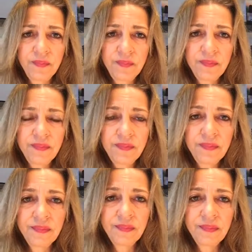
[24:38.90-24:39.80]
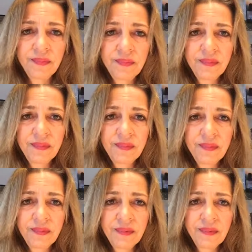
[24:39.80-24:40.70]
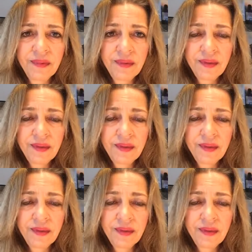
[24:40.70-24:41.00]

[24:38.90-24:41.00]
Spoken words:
No one is speaking in this clip.